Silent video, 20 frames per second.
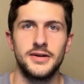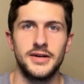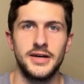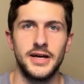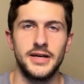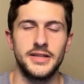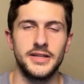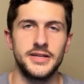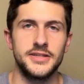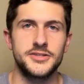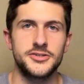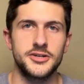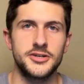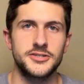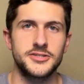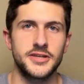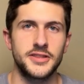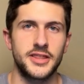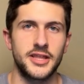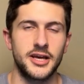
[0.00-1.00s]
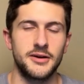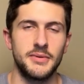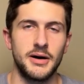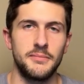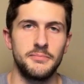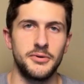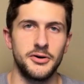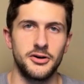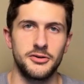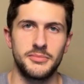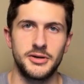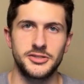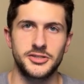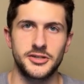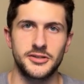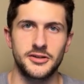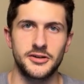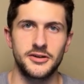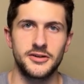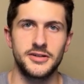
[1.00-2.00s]
And the interesting thing about build, measure,
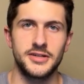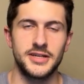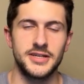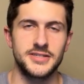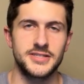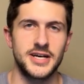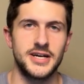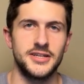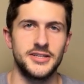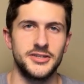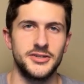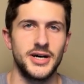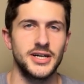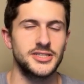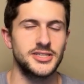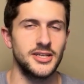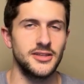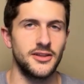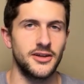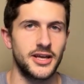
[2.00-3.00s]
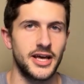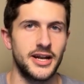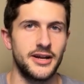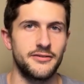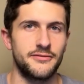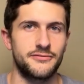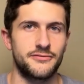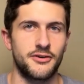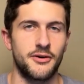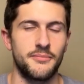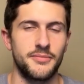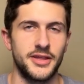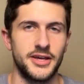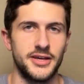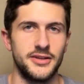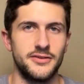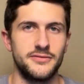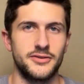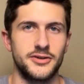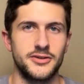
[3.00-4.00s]
learn is that you actually look at it from the
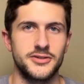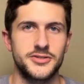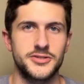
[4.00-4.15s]
inverse.